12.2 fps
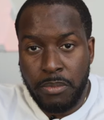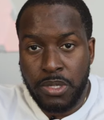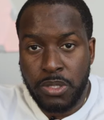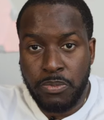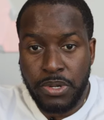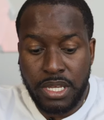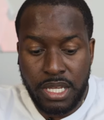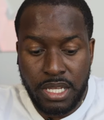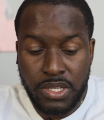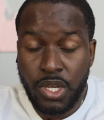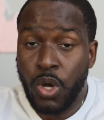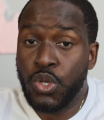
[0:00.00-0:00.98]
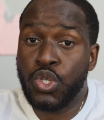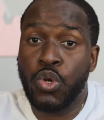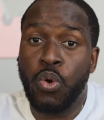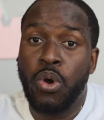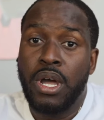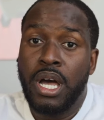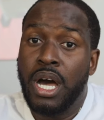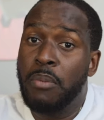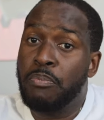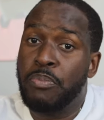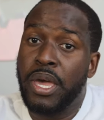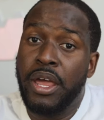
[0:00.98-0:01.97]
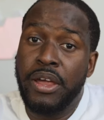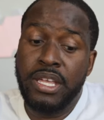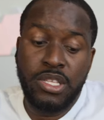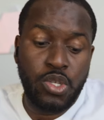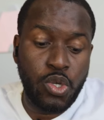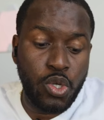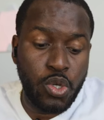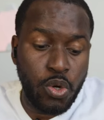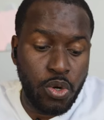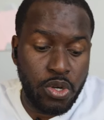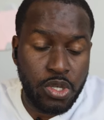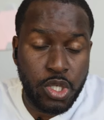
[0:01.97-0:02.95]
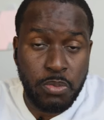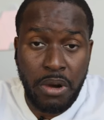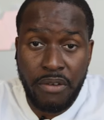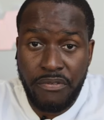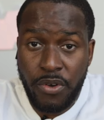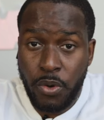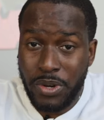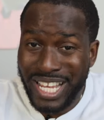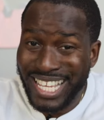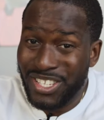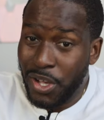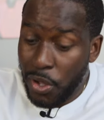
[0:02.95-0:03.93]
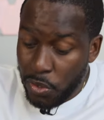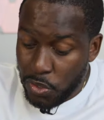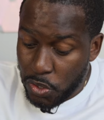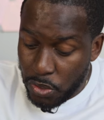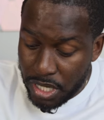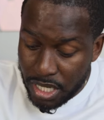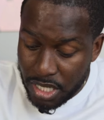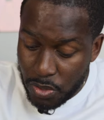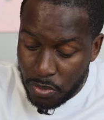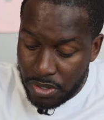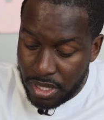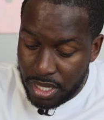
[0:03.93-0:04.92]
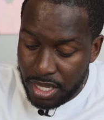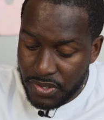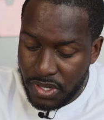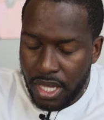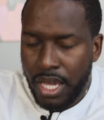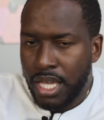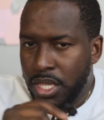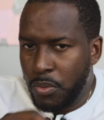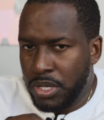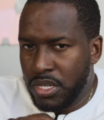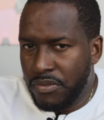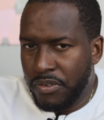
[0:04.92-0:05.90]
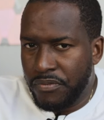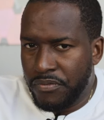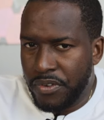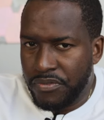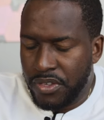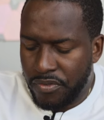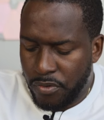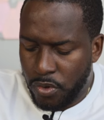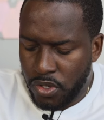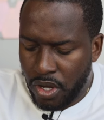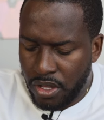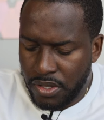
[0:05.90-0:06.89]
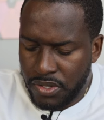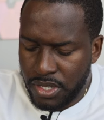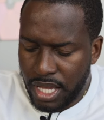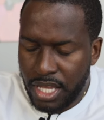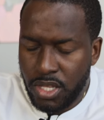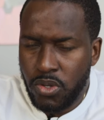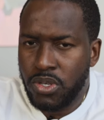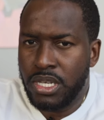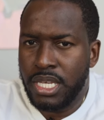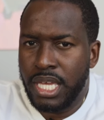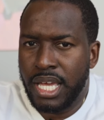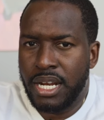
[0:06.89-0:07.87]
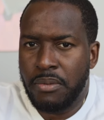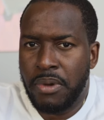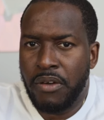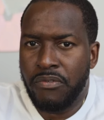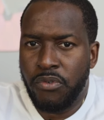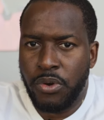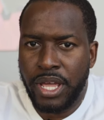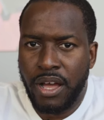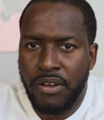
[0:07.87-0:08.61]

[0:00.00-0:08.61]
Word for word: them is pretty easy. Also, uh, pairing to your smartphone is also easy with this. They retail for $54 and you can get about 40